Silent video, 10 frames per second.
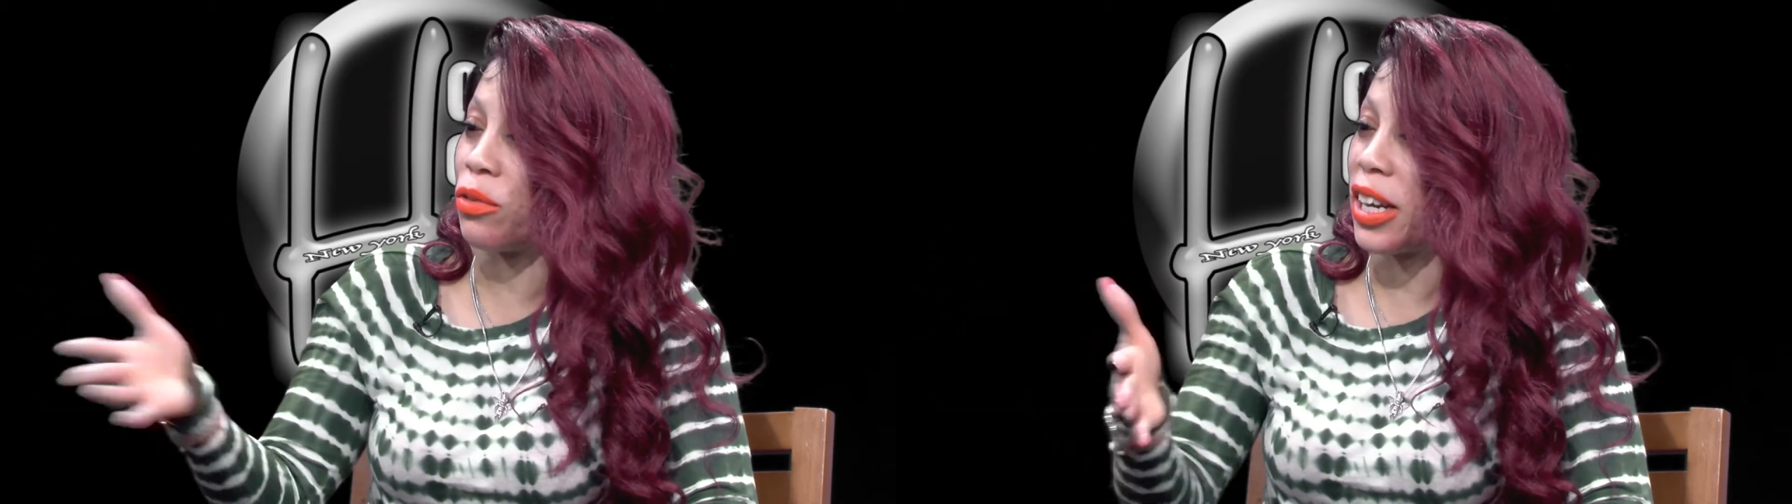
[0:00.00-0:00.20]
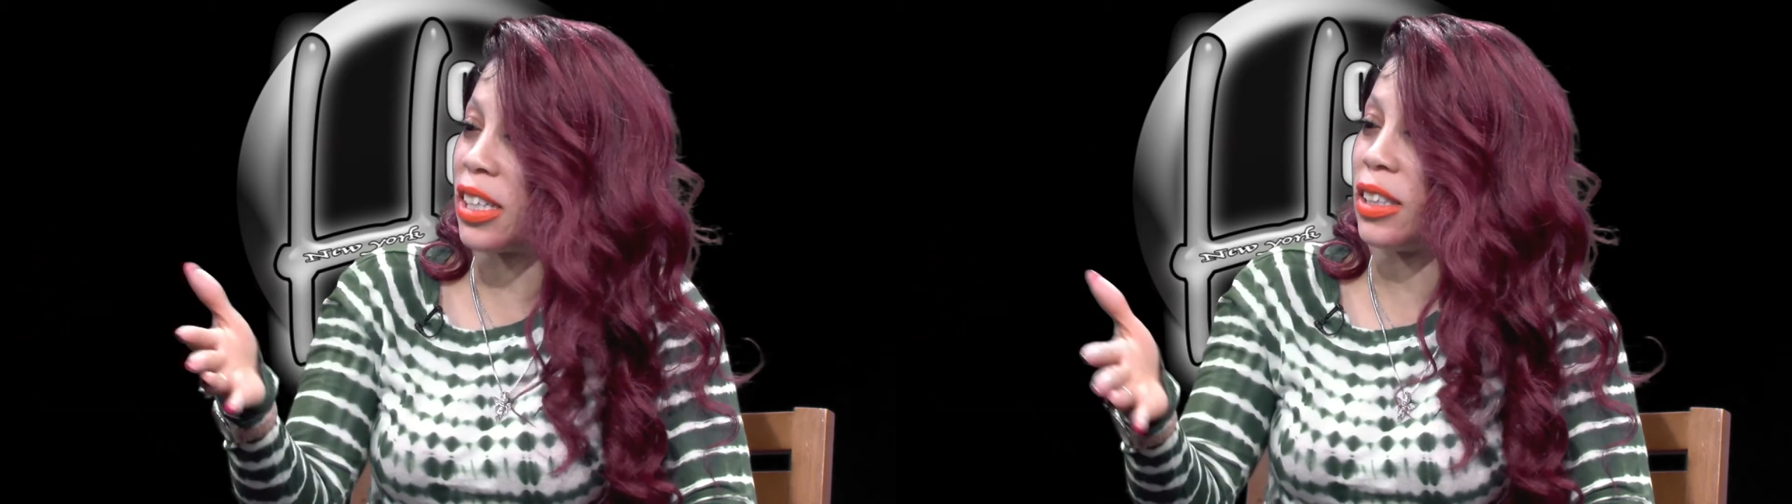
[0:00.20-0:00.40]

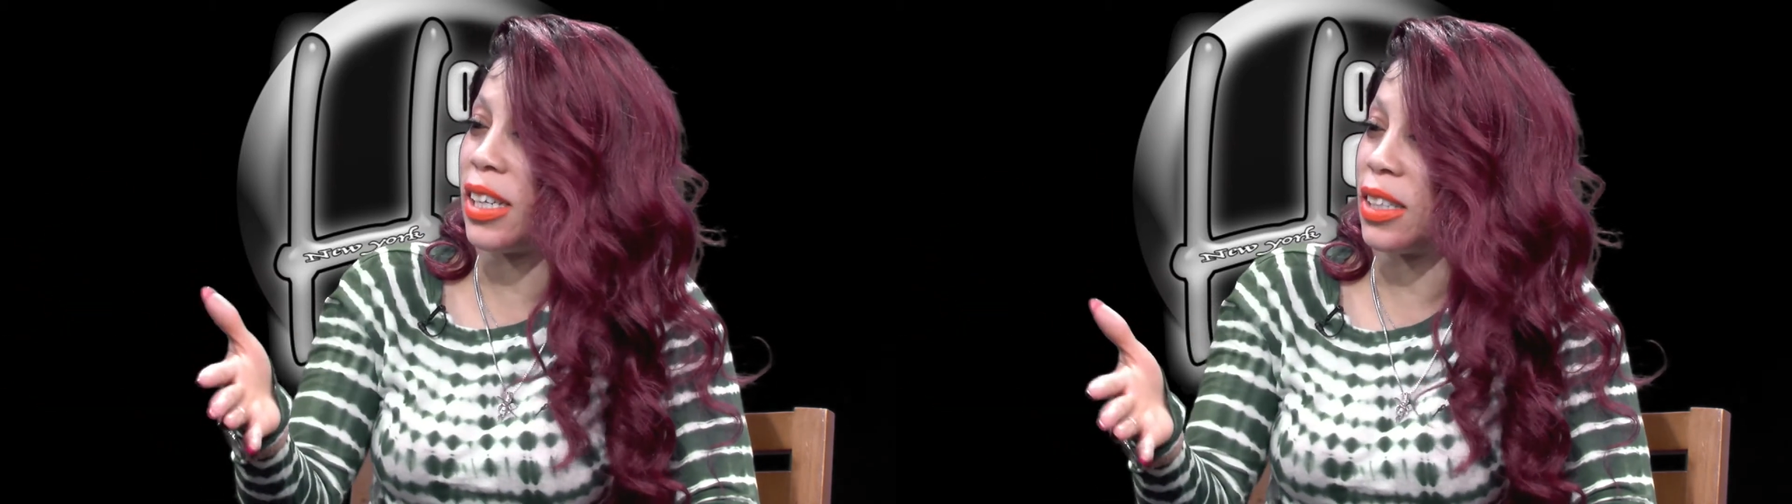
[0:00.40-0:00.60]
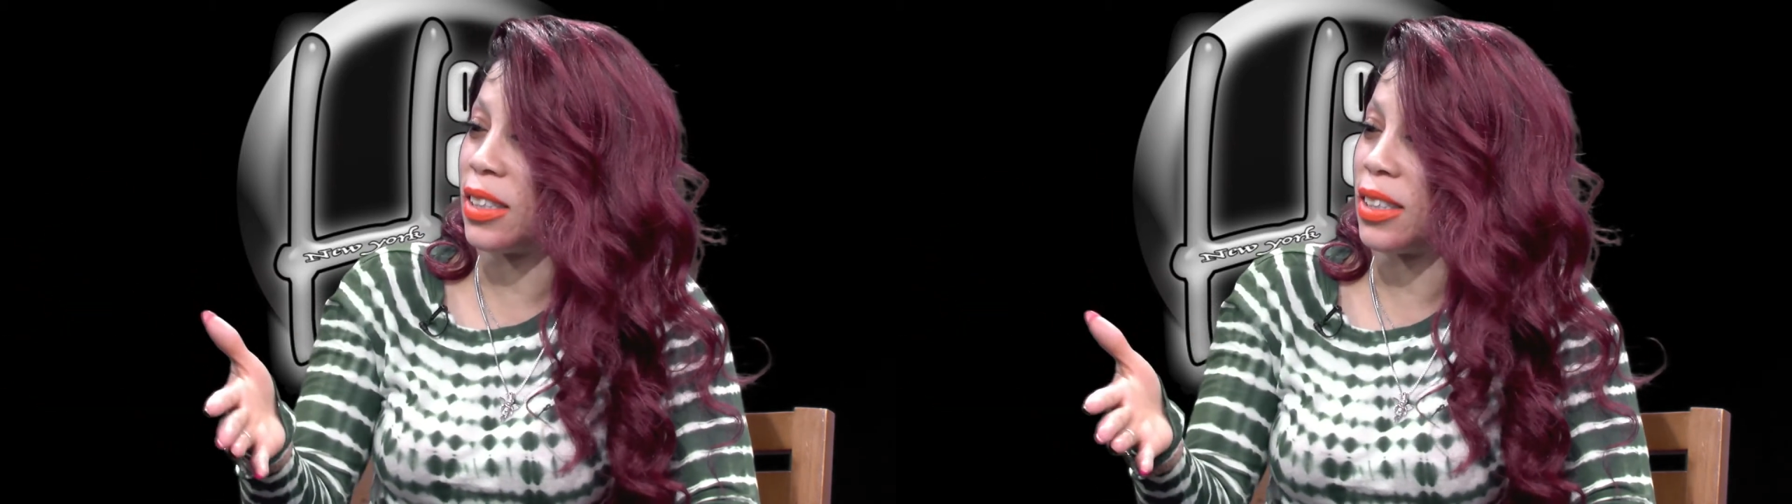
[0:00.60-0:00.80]

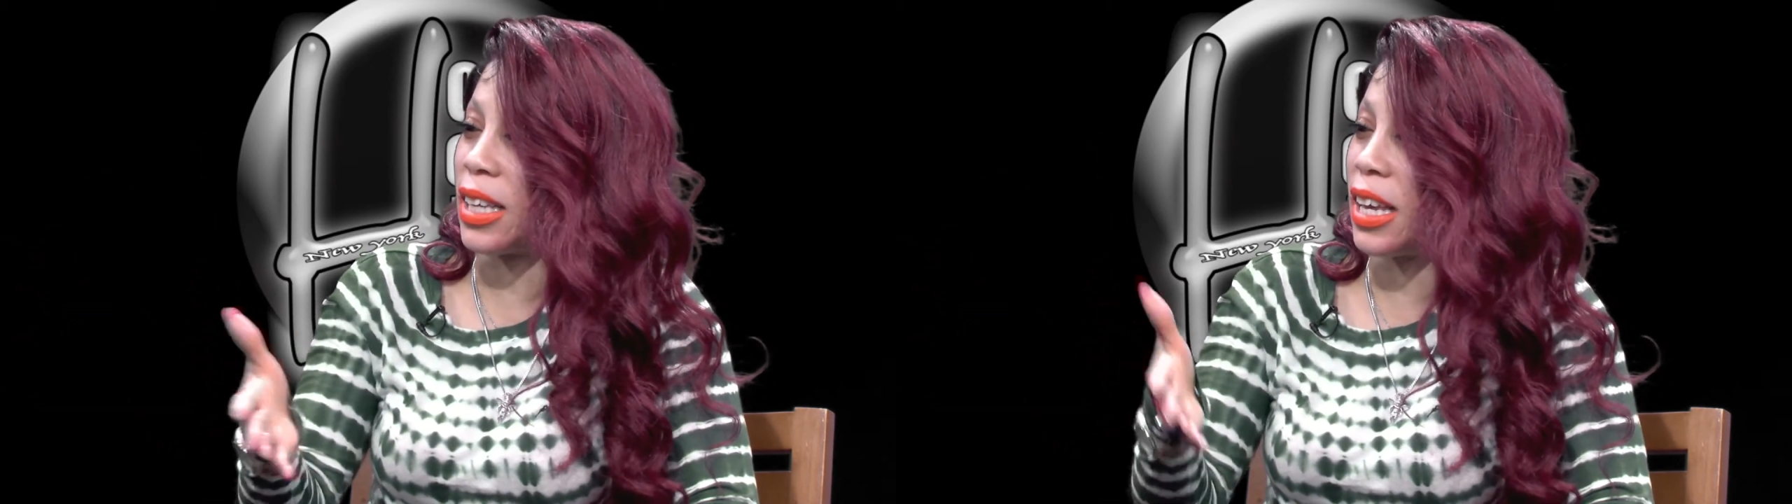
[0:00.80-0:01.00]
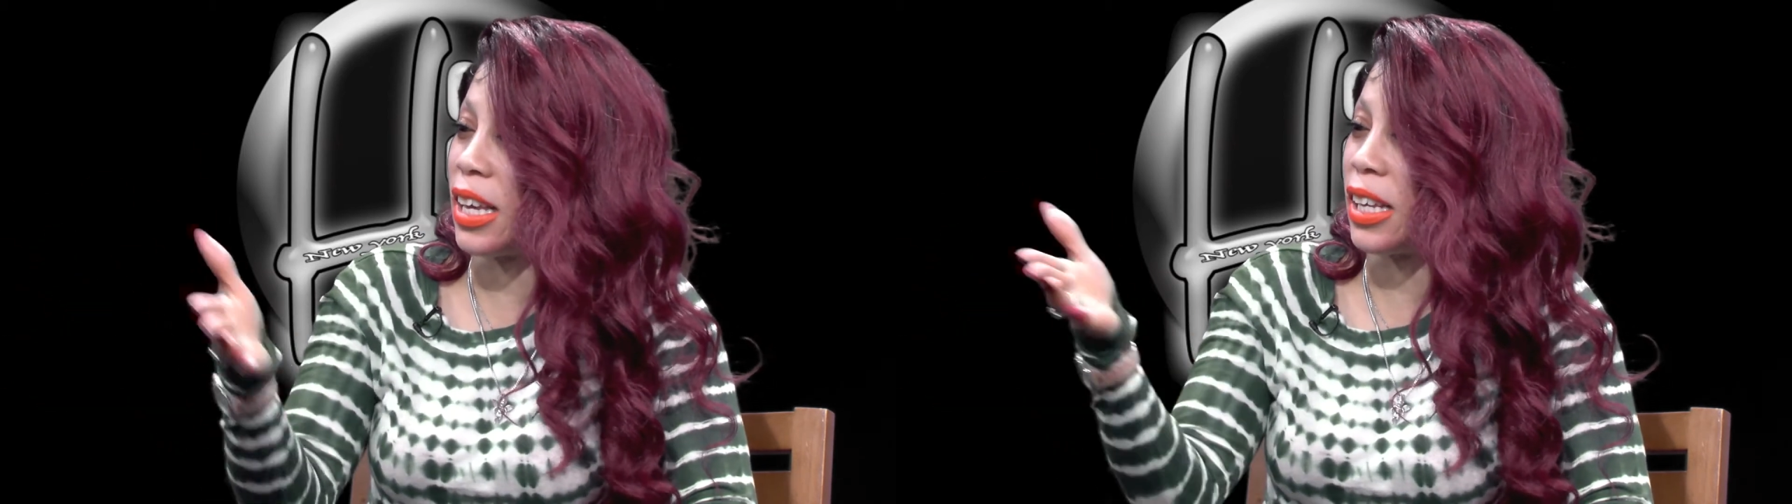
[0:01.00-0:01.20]
Regulators
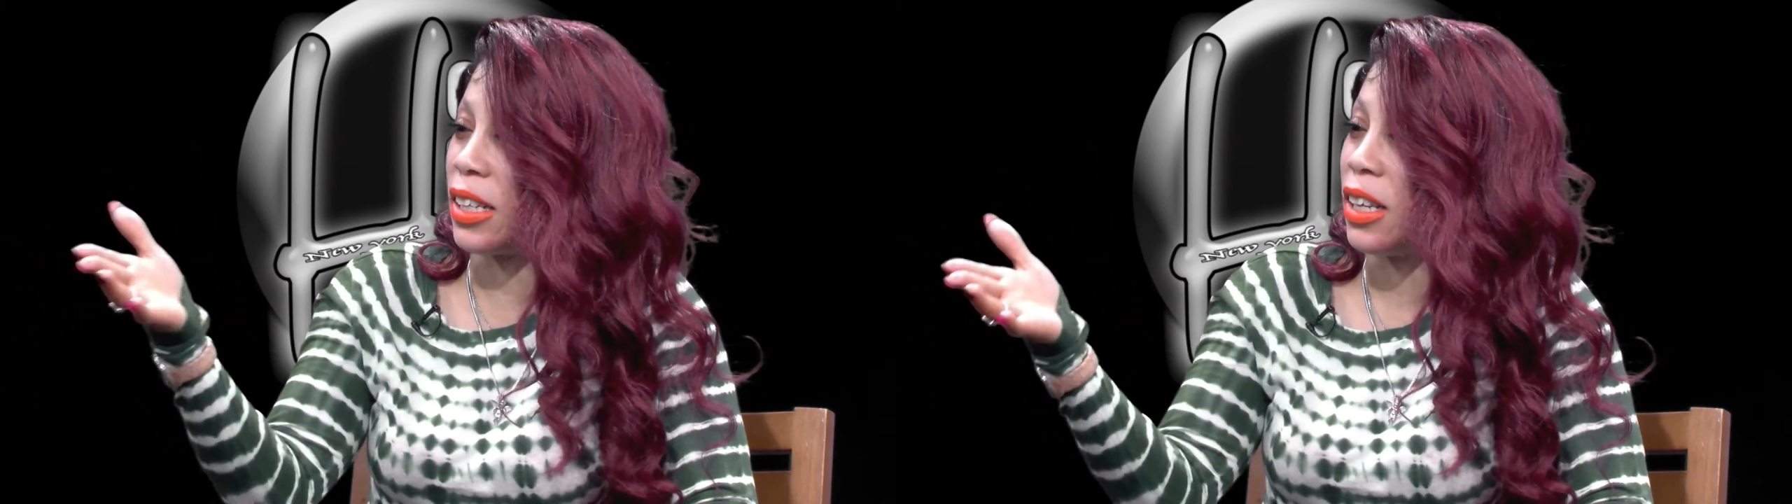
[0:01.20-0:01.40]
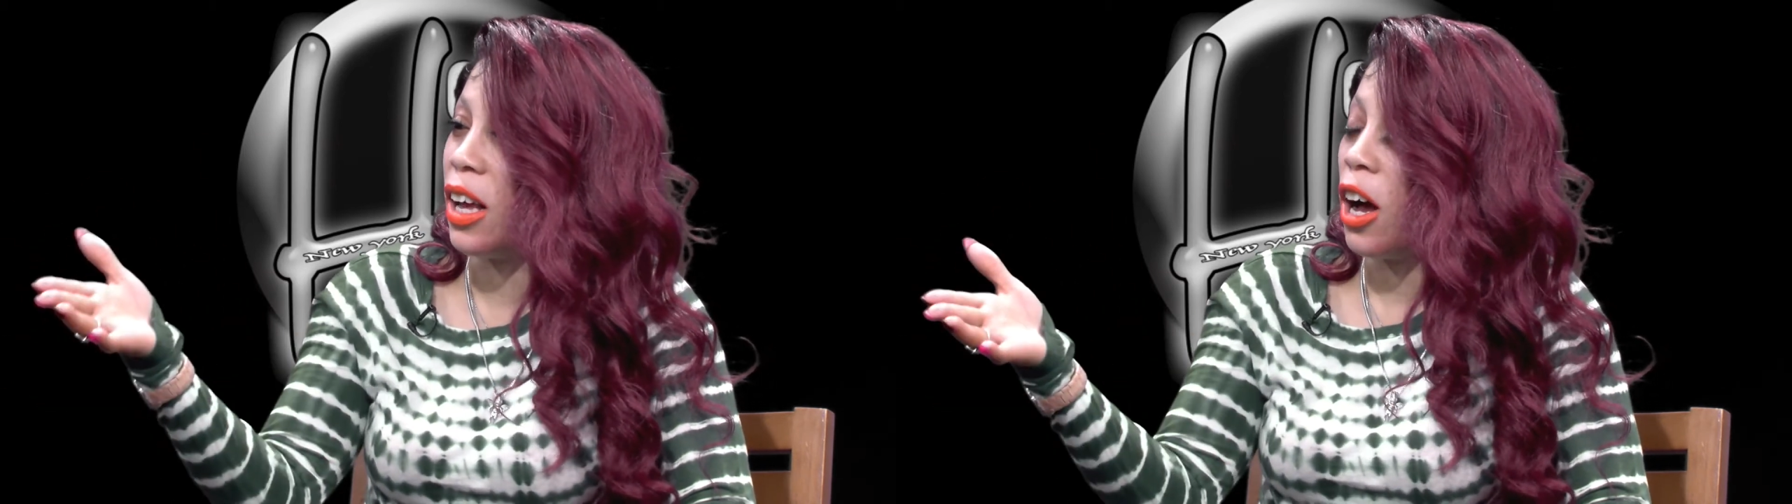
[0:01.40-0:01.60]
and